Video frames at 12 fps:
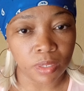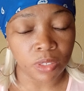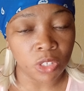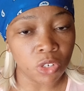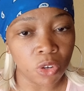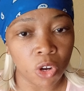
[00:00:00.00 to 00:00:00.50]

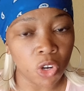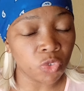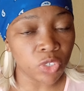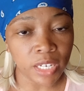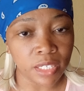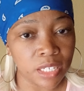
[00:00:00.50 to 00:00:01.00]
You know,
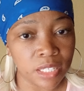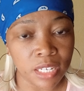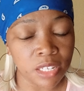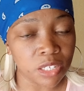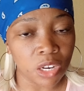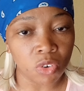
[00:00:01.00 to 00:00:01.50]
already
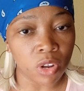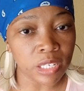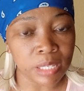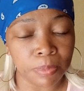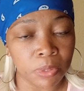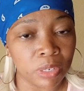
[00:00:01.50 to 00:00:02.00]
there's a wrong
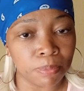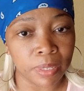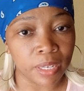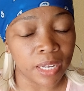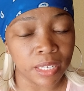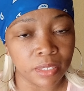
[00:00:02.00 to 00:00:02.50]
spirit
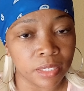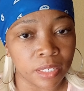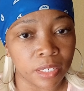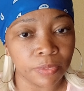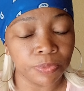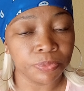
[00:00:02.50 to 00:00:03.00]
behind
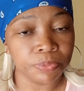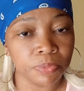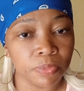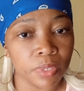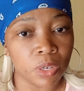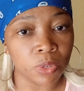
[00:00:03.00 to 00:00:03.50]
her,
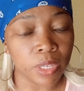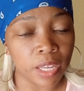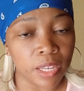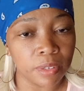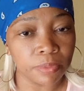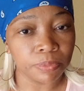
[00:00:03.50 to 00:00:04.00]

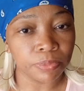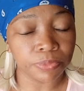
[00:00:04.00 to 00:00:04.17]
okay?